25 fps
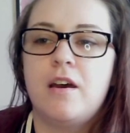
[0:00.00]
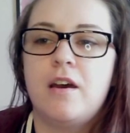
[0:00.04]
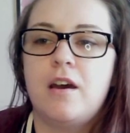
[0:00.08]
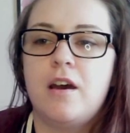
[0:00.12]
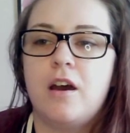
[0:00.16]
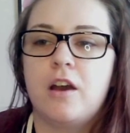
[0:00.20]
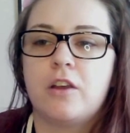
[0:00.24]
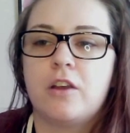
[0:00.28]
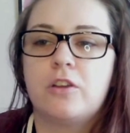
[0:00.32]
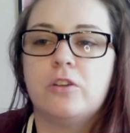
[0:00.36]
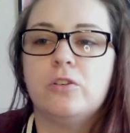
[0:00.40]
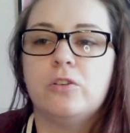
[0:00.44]

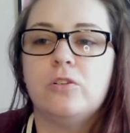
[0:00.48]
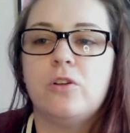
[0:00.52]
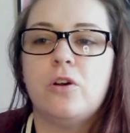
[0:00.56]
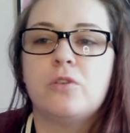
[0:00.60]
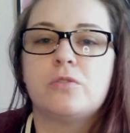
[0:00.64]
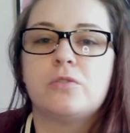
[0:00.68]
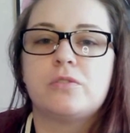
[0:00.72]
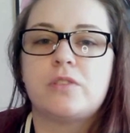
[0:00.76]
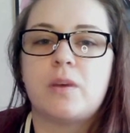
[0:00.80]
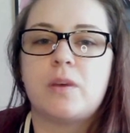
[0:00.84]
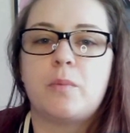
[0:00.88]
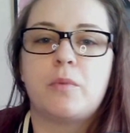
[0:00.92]
a girl
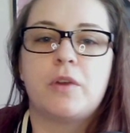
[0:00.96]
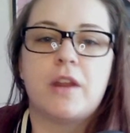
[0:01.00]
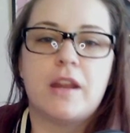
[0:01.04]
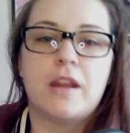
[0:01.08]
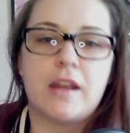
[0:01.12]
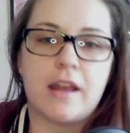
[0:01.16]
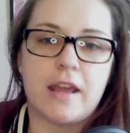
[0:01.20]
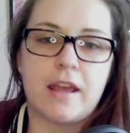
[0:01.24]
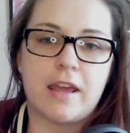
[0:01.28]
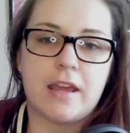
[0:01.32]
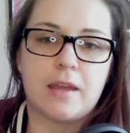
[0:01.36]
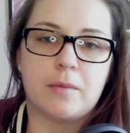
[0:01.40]
owes someone a
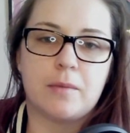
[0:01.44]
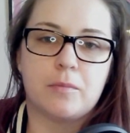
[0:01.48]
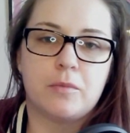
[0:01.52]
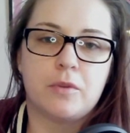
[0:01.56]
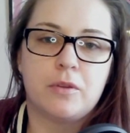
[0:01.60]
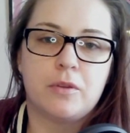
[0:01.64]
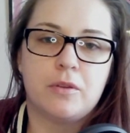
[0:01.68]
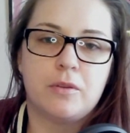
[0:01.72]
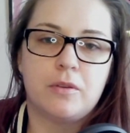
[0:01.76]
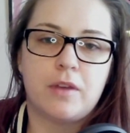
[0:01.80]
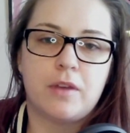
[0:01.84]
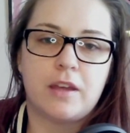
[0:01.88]
name
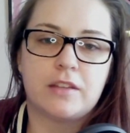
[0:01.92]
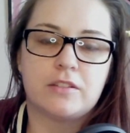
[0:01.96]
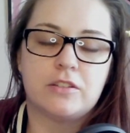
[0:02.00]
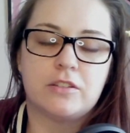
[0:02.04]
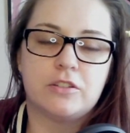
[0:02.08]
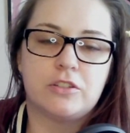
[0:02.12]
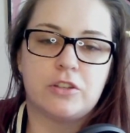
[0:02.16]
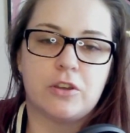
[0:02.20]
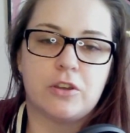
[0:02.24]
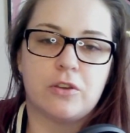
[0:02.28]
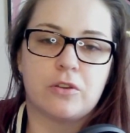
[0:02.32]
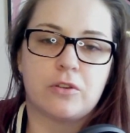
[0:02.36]
as a
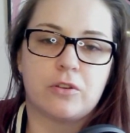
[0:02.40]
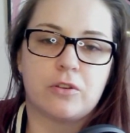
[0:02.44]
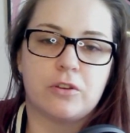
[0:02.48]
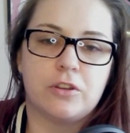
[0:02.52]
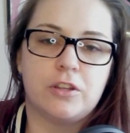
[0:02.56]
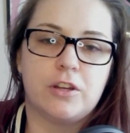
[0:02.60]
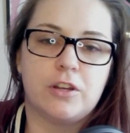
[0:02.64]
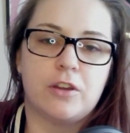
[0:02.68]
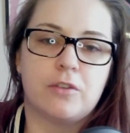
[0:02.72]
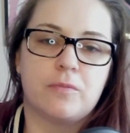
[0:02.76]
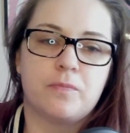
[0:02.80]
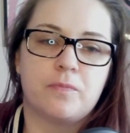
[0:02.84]
joke, or,
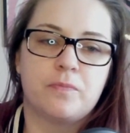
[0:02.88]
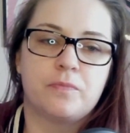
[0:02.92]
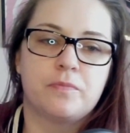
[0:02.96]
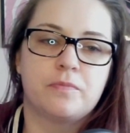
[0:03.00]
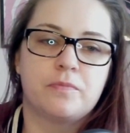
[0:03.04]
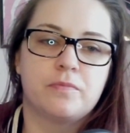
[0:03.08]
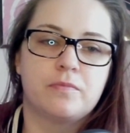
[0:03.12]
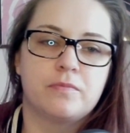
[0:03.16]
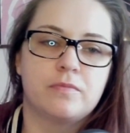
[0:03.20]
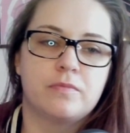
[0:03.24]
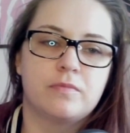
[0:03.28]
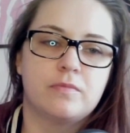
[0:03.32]

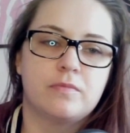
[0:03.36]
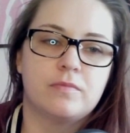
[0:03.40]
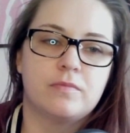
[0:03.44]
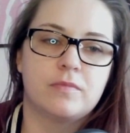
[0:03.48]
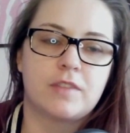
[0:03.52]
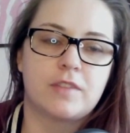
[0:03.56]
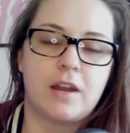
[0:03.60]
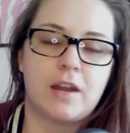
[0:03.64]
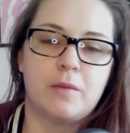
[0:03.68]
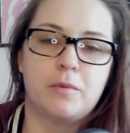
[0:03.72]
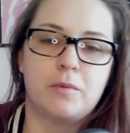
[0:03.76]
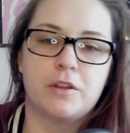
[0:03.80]

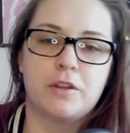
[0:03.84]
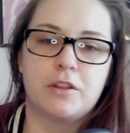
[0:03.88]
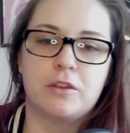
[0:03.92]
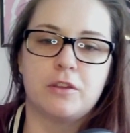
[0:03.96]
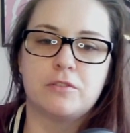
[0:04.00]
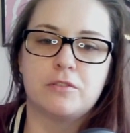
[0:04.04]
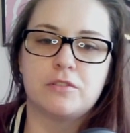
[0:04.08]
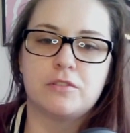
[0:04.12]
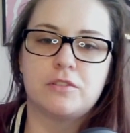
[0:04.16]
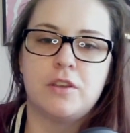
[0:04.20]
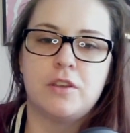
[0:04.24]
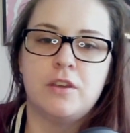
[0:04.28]
kind of one of
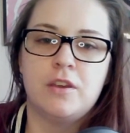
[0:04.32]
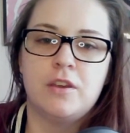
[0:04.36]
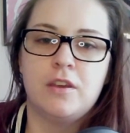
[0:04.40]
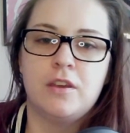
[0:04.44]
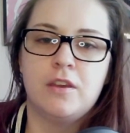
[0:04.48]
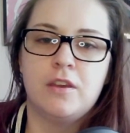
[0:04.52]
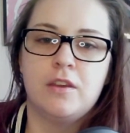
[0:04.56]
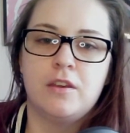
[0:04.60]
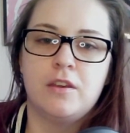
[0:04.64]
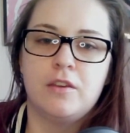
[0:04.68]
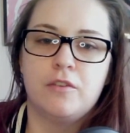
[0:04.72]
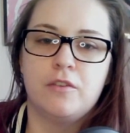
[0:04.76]
those
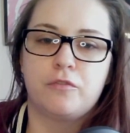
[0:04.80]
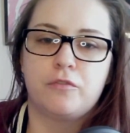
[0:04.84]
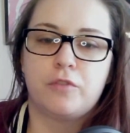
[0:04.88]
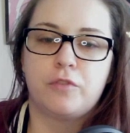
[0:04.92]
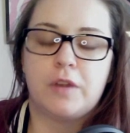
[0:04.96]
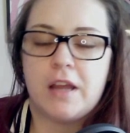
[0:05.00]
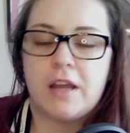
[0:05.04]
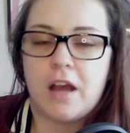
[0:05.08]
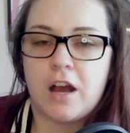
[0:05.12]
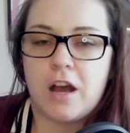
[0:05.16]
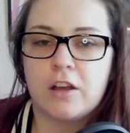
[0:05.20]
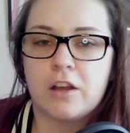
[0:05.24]

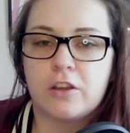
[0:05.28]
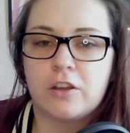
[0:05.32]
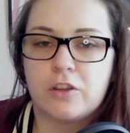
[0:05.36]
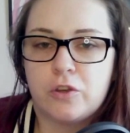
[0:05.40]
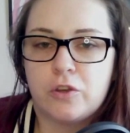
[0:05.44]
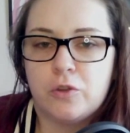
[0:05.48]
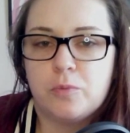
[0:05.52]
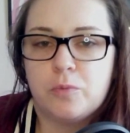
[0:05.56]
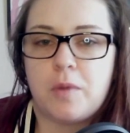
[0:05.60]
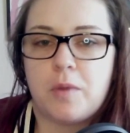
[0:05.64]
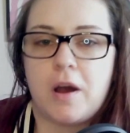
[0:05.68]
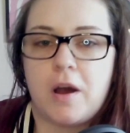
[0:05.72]
free hug
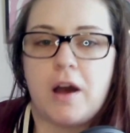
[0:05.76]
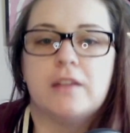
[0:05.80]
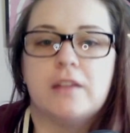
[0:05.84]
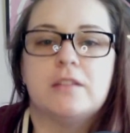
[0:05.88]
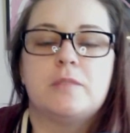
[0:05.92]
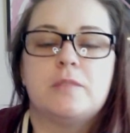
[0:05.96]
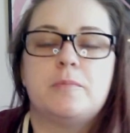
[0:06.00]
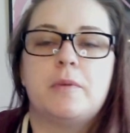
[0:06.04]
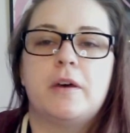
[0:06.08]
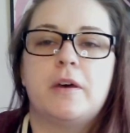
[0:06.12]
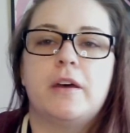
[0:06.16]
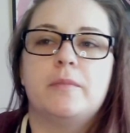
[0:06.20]

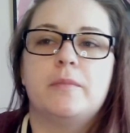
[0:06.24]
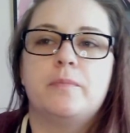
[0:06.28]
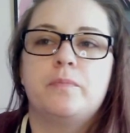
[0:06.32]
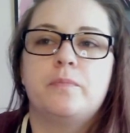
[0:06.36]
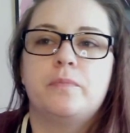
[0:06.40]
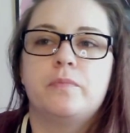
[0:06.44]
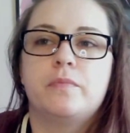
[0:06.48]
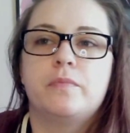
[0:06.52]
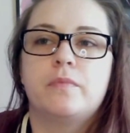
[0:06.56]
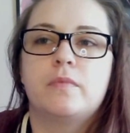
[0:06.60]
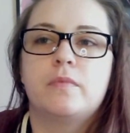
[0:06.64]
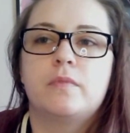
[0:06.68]
coupons, but
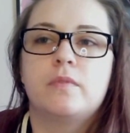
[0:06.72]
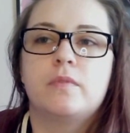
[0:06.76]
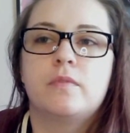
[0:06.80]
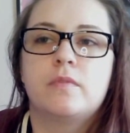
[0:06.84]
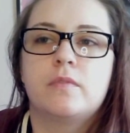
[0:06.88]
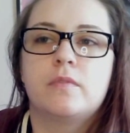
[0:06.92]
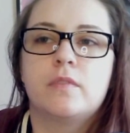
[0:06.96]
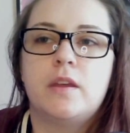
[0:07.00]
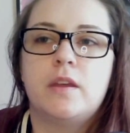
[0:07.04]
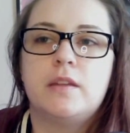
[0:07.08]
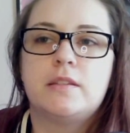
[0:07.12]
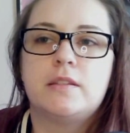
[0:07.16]

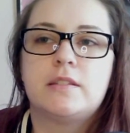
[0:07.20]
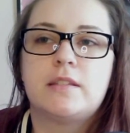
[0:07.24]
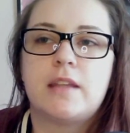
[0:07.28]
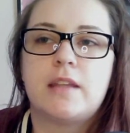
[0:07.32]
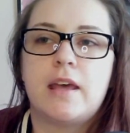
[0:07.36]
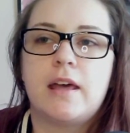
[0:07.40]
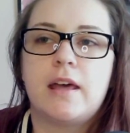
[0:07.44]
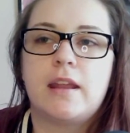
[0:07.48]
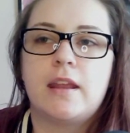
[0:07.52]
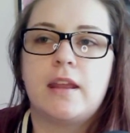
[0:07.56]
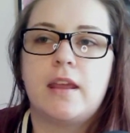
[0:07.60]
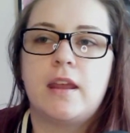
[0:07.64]

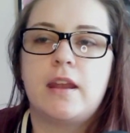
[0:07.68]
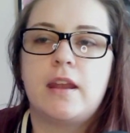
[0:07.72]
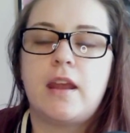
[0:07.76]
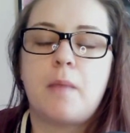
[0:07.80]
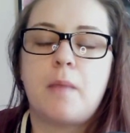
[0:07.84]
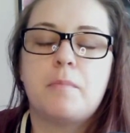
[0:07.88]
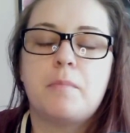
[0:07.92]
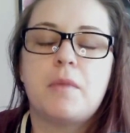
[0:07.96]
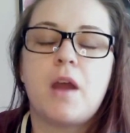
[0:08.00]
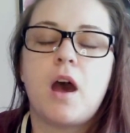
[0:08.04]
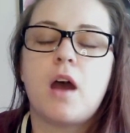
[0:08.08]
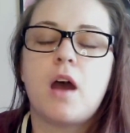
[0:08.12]
instead, and
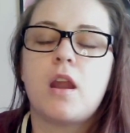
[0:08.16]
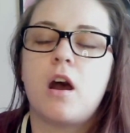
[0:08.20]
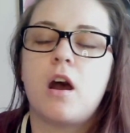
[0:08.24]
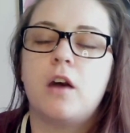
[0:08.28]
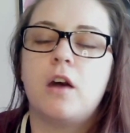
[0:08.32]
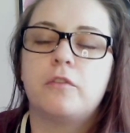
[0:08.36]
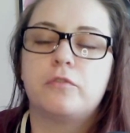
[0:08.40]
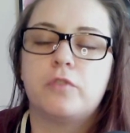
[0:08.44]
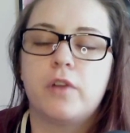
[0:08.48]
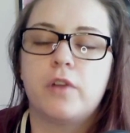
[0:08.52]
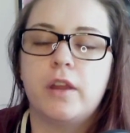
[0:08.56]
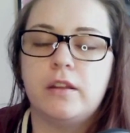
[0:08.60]
I'm not
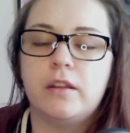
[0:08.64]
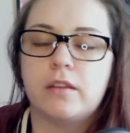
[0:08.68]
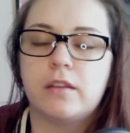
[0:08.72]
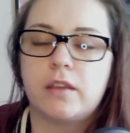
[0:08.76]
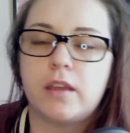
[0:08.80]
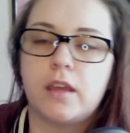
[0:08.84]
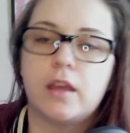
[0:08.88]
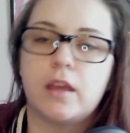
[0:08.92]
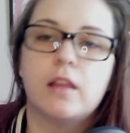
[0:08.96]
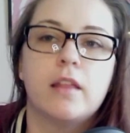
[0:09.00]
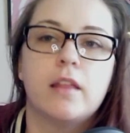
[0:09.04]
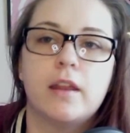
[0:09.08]
offering to
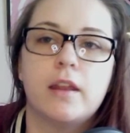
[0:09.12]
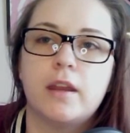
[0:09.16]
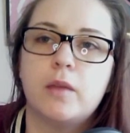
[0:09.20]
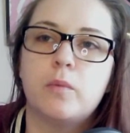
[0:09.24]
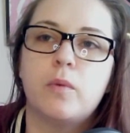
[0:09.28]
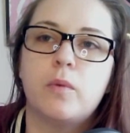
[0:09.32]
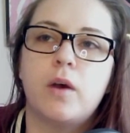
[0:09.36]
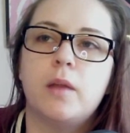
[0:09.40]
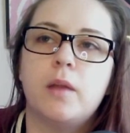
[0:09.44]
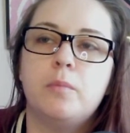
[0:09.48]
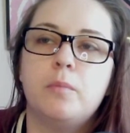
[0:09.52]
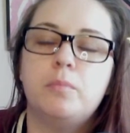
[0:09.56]
kill
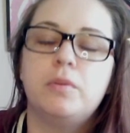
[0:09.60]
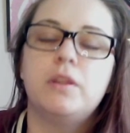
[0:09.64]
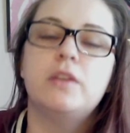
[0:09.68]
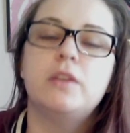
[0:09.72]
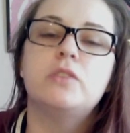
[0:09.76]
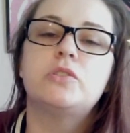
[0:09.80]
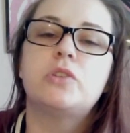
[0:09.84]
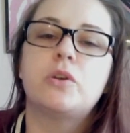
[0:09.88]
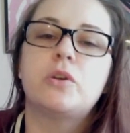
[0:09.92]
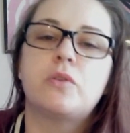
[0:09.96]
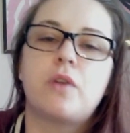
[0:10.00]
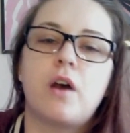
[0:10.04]
anyone,
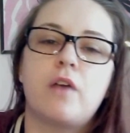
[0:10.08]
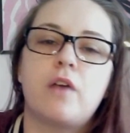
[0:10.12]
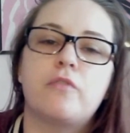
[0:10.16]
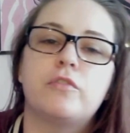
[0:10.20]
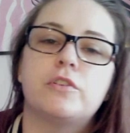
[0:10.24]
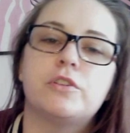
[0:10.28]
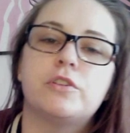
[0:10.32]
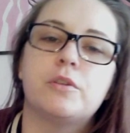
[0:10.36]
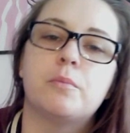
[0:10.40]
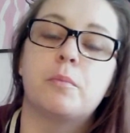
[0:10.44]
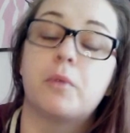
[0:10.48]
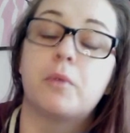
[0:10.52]
please don't offer
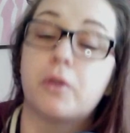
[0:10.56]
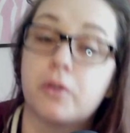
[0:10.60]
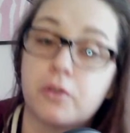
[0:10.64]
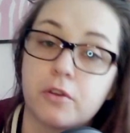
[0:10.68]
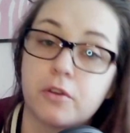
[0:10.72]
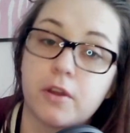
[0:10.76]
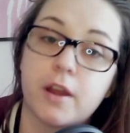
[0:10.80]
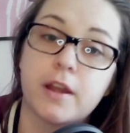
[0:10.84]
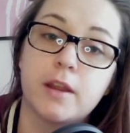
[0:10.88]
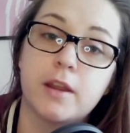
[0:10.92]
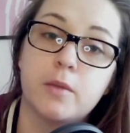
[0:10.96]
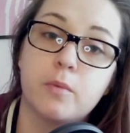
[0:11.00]
to
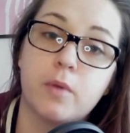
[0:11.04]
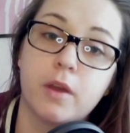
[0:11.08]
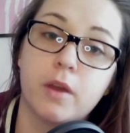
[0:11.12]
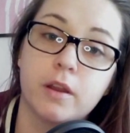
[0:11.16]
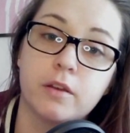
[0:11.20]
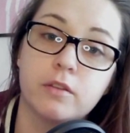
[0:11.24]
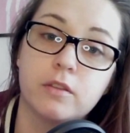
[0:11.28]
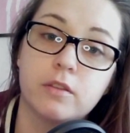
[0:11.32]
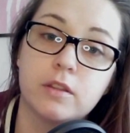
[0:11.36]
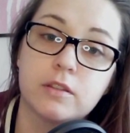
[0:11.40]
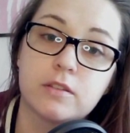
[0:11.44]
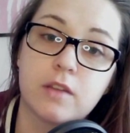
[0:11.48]
murder
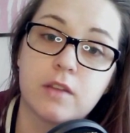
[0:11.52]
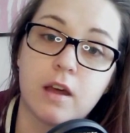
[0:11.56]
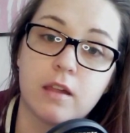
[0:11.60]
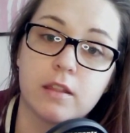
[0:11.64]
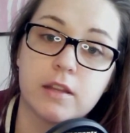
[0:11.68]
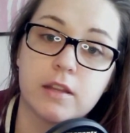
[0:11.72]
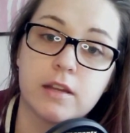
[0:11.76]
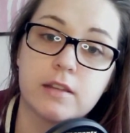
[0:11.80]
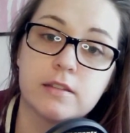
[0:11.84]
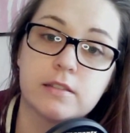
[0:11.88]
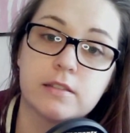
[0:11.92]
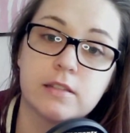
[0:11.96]
anyone this
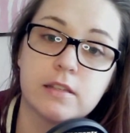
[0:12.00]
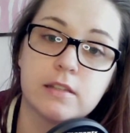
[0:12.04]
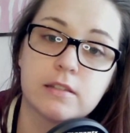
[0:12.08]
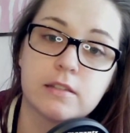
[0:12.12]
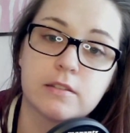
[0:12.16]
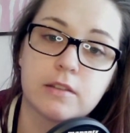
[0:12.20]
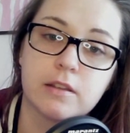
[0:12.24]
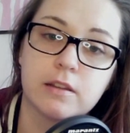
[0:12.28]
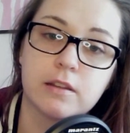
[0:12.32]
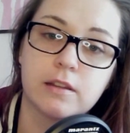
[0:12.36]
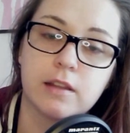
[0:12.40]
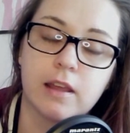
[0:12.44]
holiday
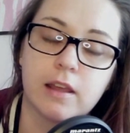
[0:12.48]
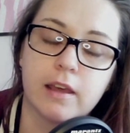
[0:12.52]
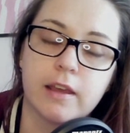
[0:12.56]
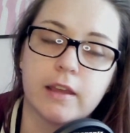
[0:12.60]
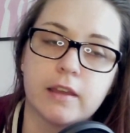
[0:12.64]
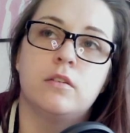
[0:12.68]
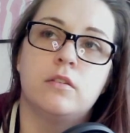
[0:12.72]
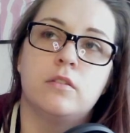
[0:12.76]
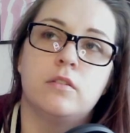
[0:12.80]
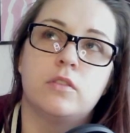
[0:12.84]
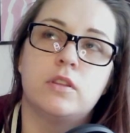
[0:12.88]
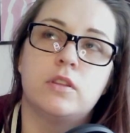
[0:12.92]
season,
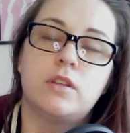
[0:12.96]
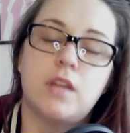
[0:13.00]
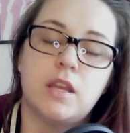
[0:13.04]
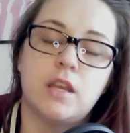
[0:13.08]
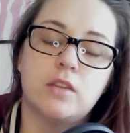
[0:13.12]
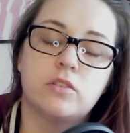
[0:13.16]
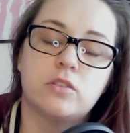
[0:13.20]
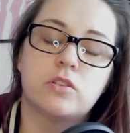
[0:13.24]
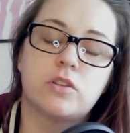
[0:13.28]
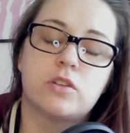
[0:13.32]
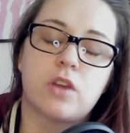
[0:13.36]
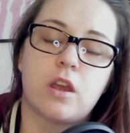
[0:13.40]
like, the
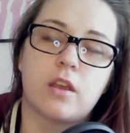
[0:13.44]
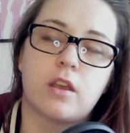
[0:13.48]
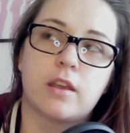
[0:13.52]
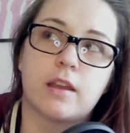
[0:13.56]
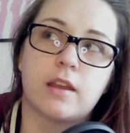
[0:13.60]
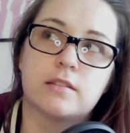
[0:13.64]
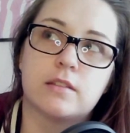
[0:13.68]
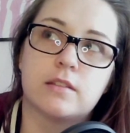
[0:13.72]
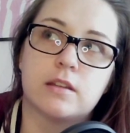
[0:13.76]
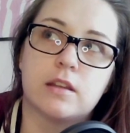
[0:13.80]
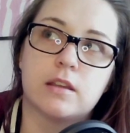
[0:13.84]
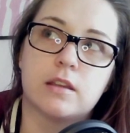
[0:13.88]
days are dark
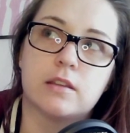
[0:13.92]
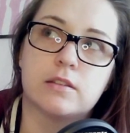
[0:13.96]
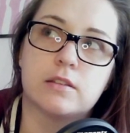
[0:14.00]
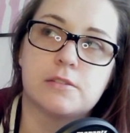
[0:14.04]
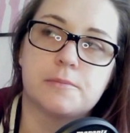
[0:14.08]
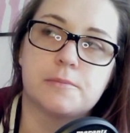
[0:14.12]
as it is.